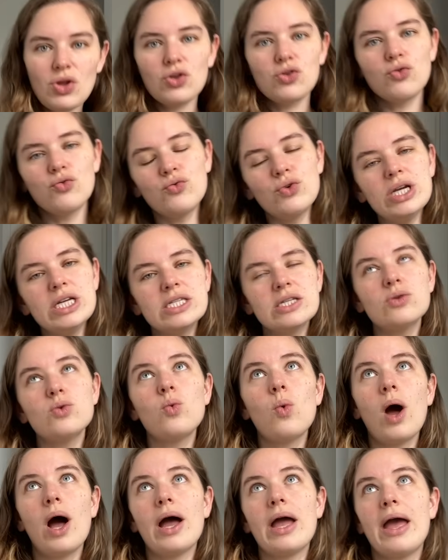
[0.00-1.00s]
The reason
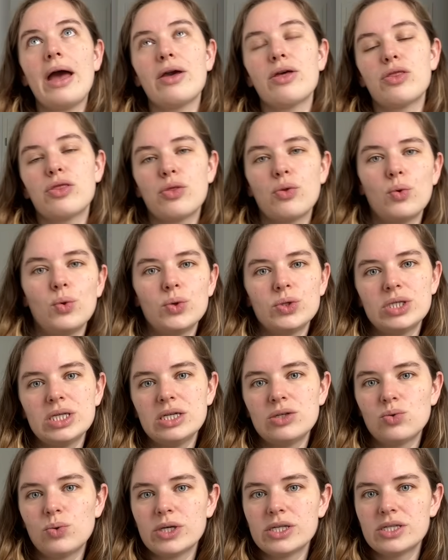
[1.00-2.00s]
why I thought
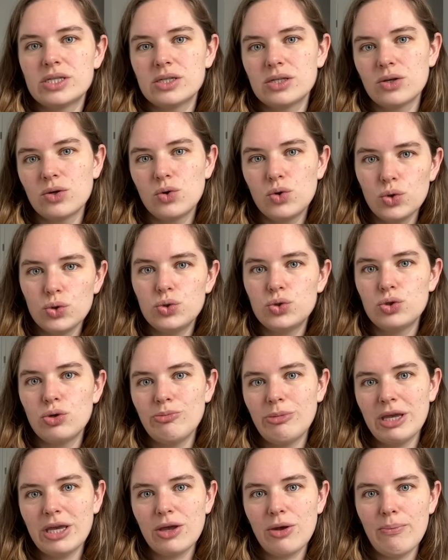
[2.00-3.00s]
it was good to
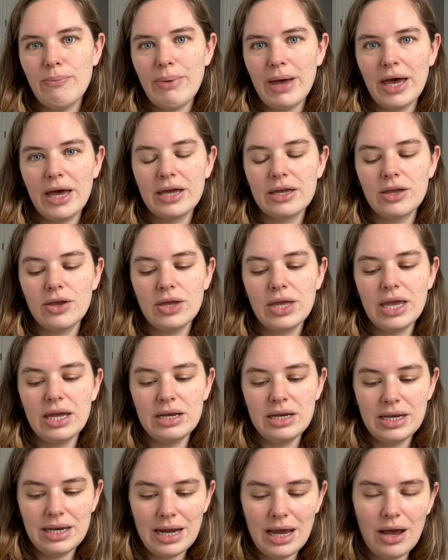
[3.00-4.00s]
make a bag
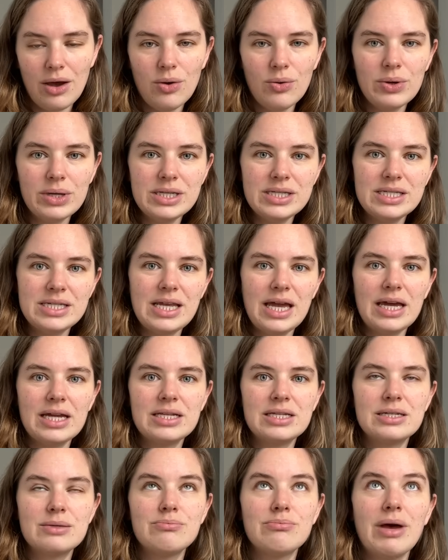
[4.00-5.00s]
again now is
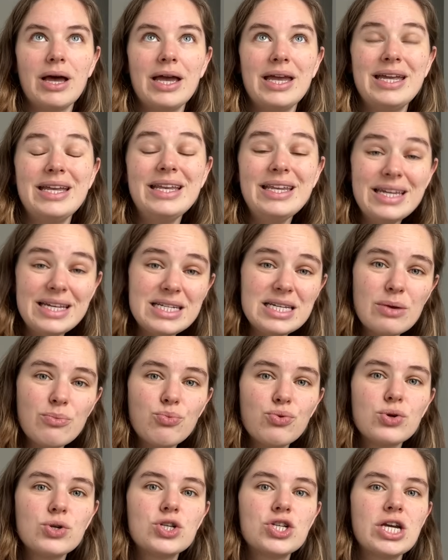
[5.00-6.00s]
that my knitting
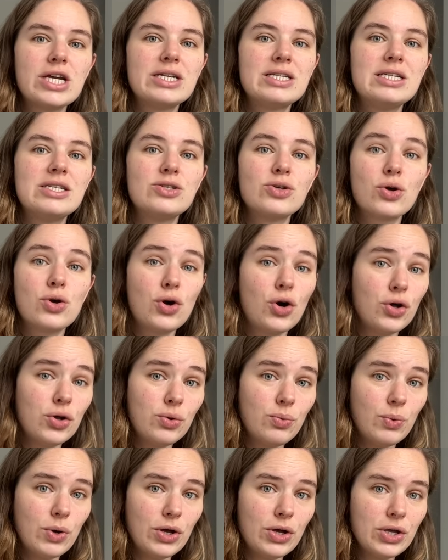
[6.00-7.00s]
project is a color
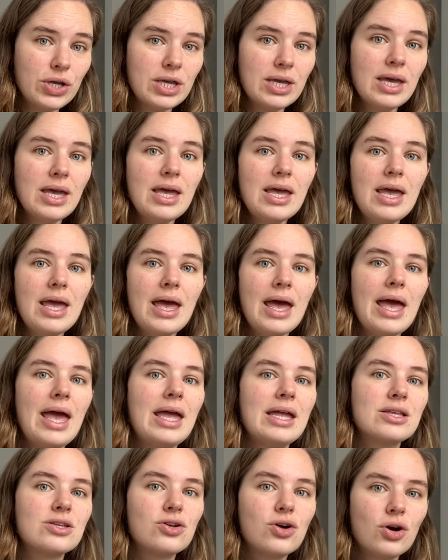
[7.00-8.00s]
work,
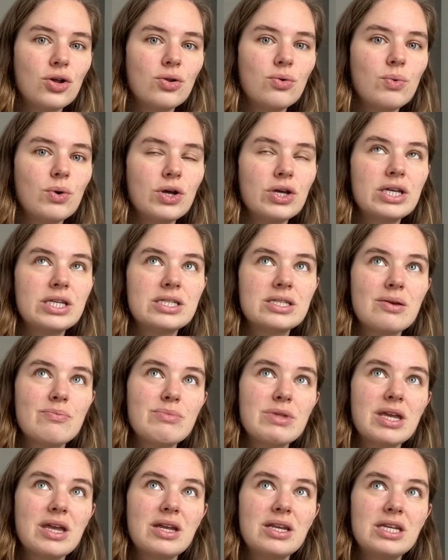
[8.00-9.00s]
and color work is
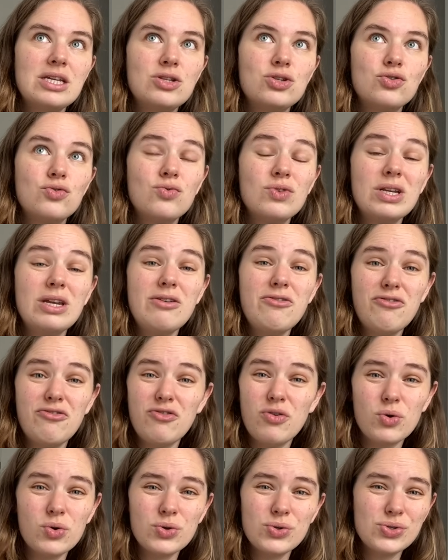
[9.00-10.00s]
something I need to really
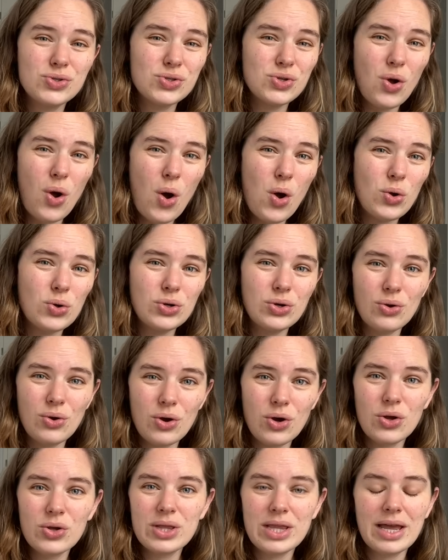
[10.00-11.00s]
focus on a
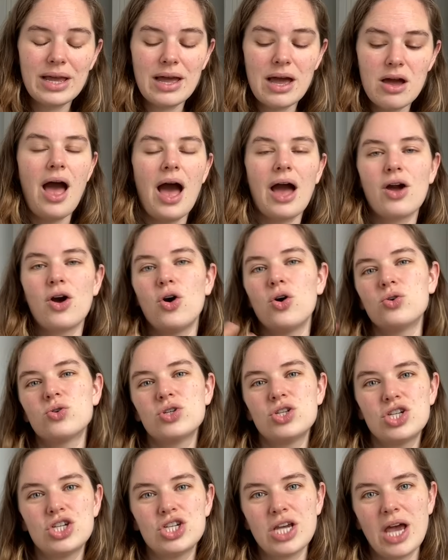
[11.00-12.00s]
lot. Like I
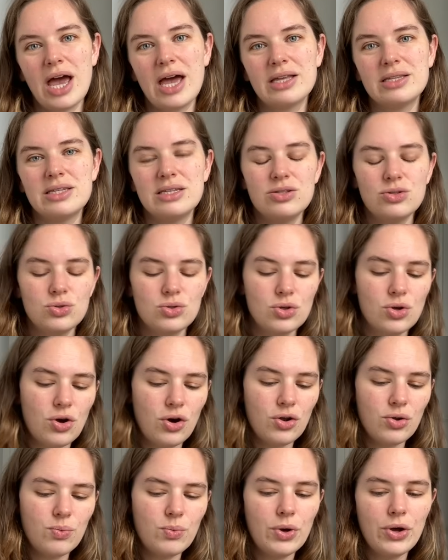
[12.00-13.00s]
can't chat and do the
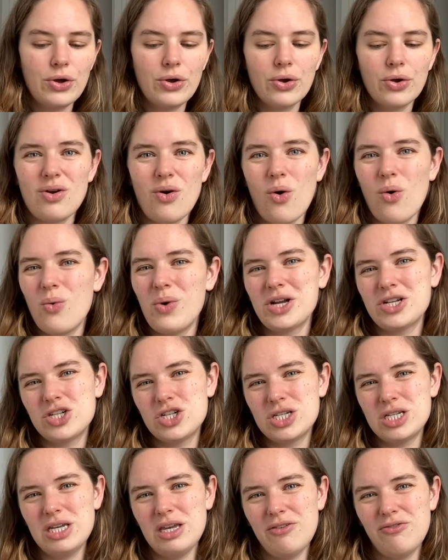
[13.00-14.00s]
color work or watch
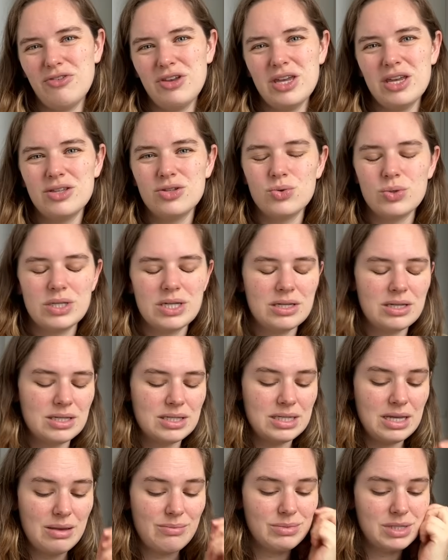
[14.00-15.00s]
TV and do it at the
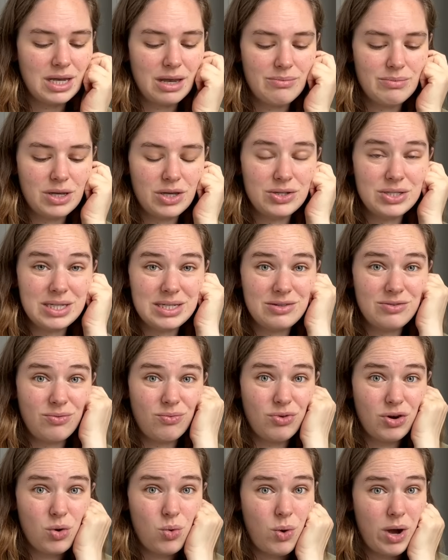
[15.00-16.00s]
same time because it
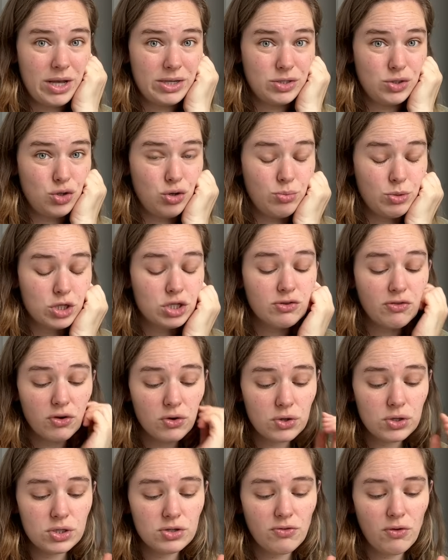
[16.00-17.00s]
requires too much
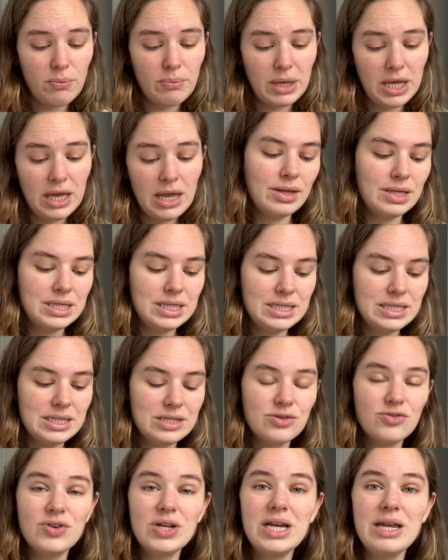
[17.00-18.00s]
focus for me. This is
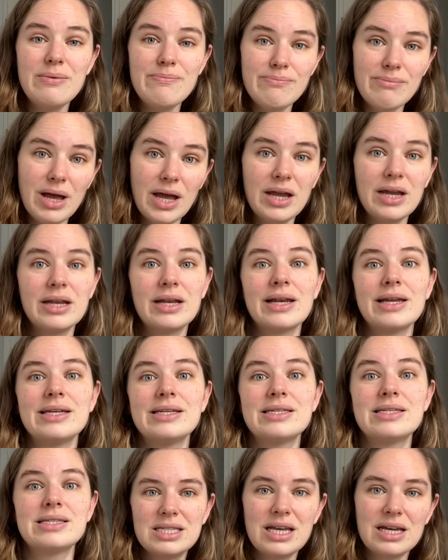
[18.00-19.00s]
a really
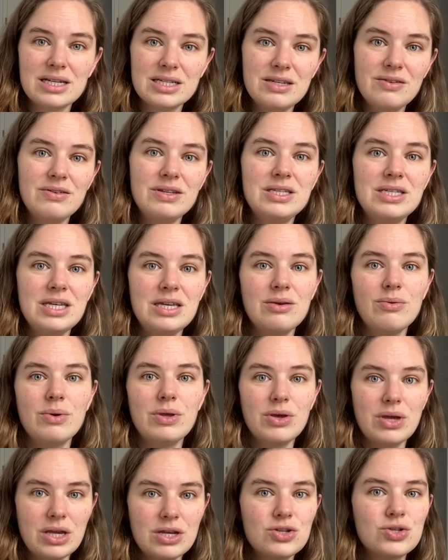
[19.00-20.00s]
mindless activity where you
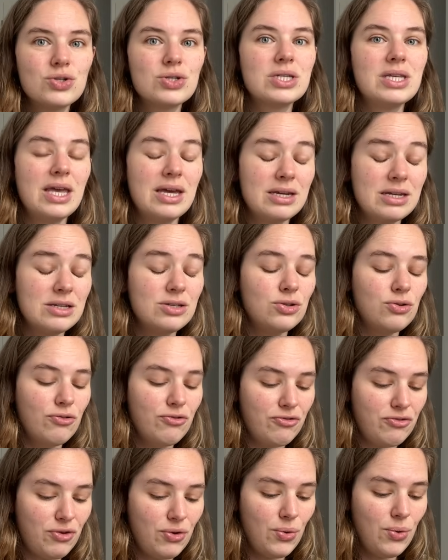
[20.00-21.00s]
can just get in the
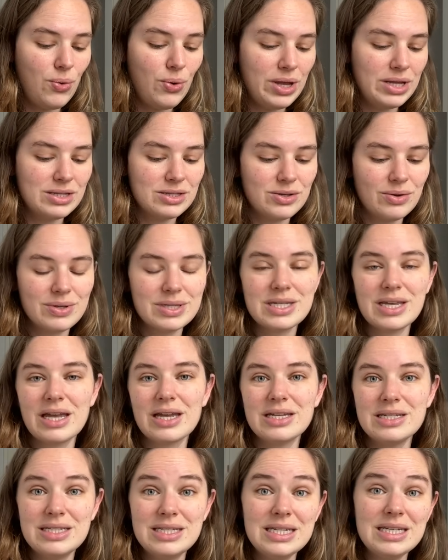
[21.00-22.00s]
flow, and so I was
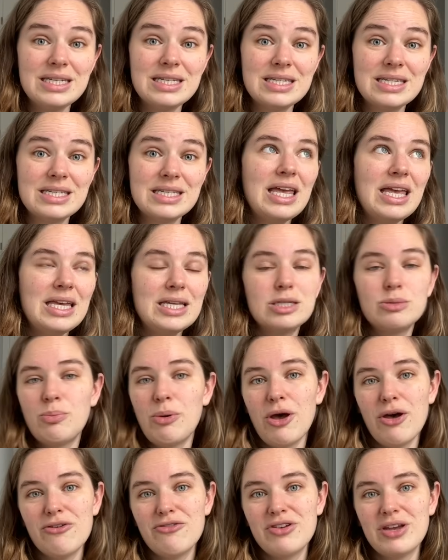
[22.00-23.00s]
like, this is
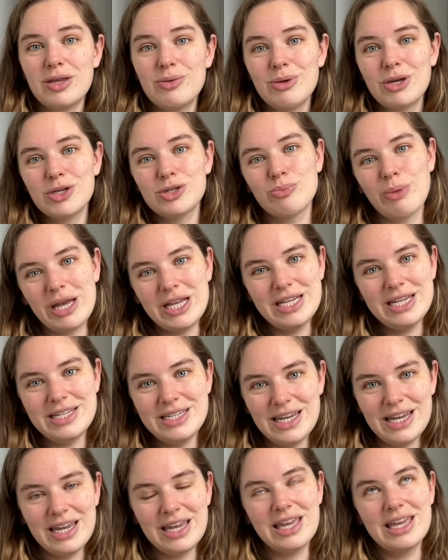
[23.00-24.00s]
perfect because my
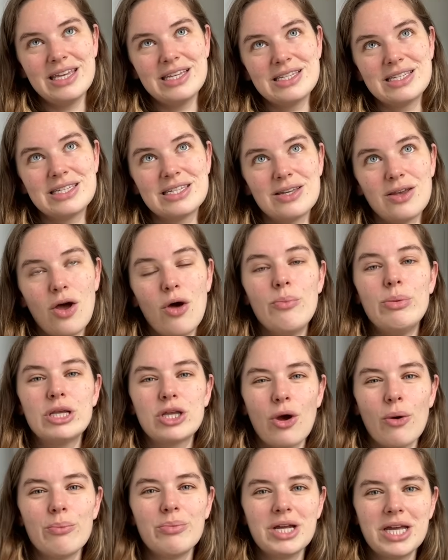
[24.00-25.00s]
knitting is a bit
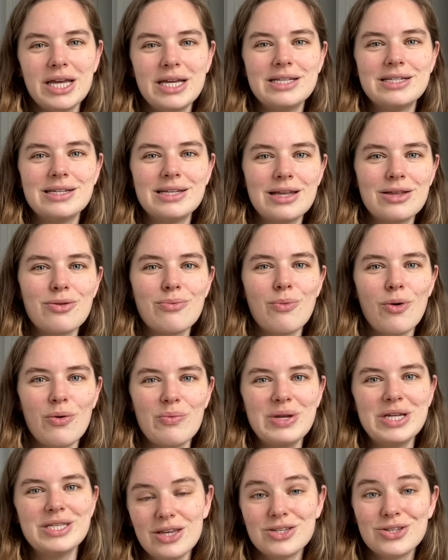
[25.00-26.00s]
complicated at the
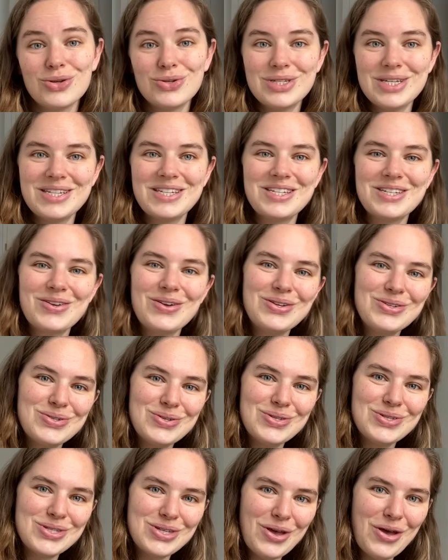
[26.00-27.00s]
moment. So this is going to
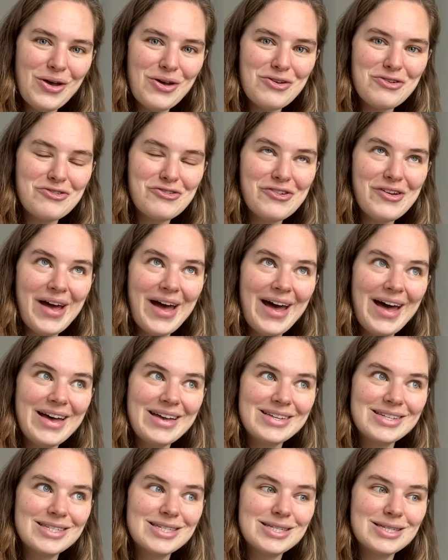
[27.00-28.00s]
serve
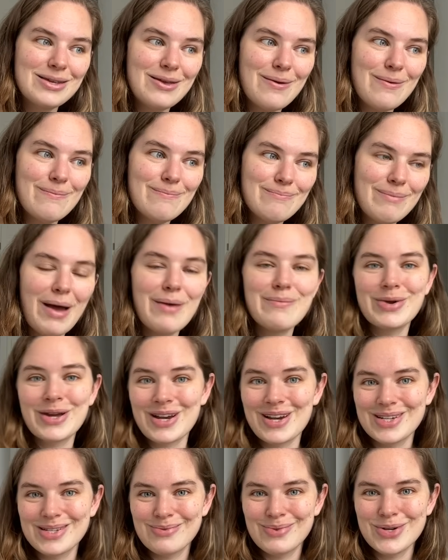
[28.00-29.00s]
as my
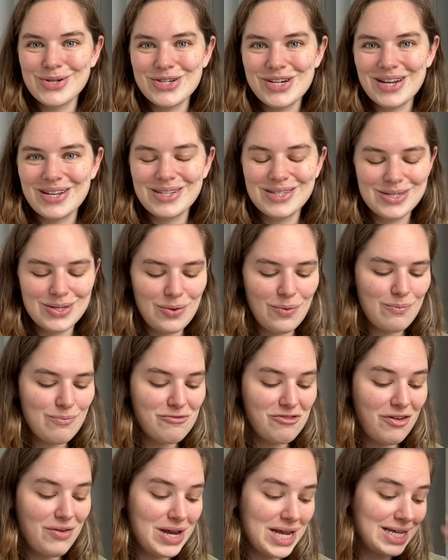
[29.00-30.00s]
mindless project. So I'm
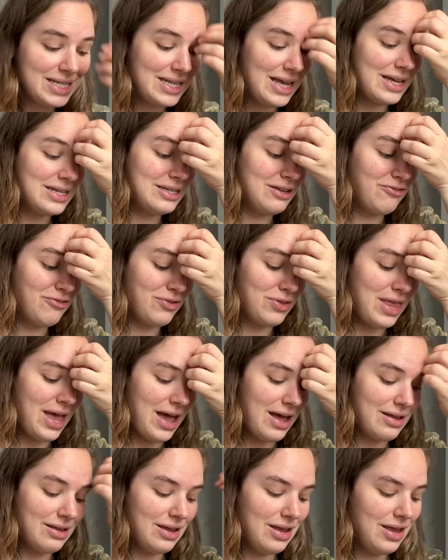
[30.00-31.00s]
very excited for
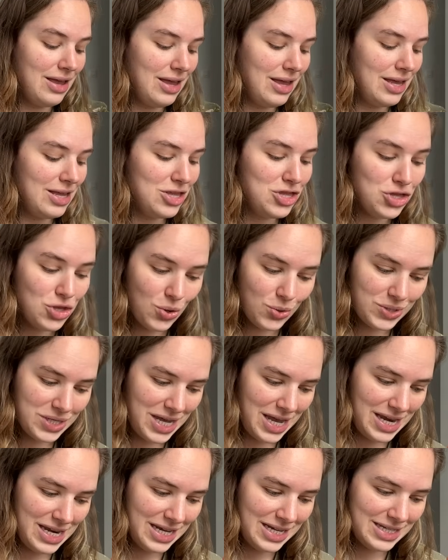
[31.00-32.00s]
that. Not
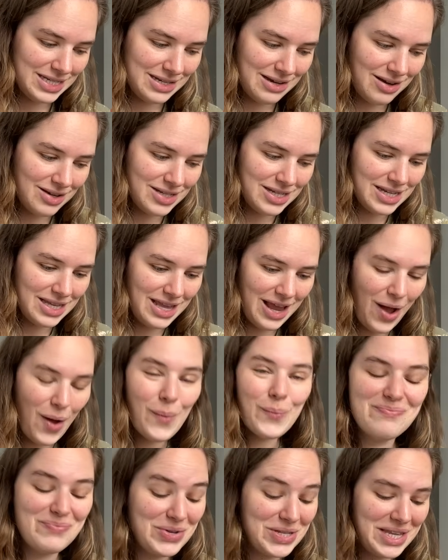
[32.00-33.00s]
getting started
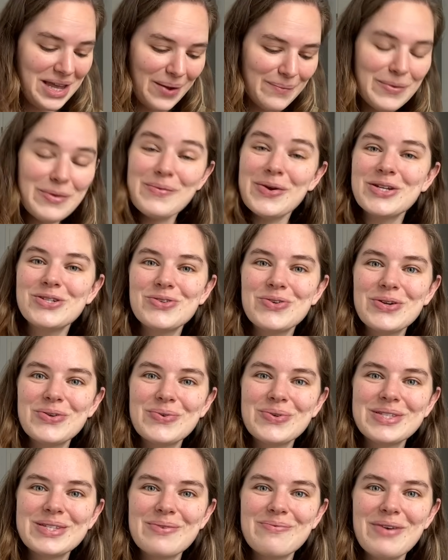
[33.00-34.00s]
now, but that'll be my treat
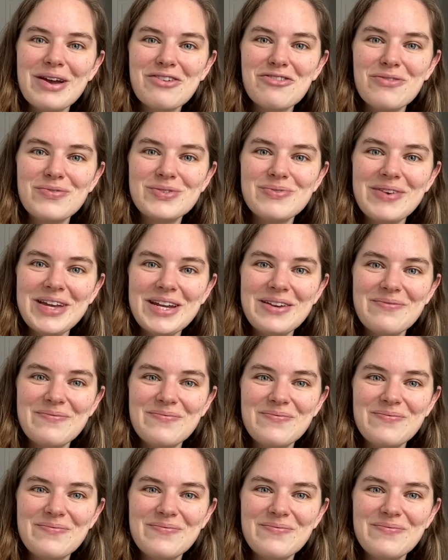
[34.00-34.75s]
once I'm back from Japan.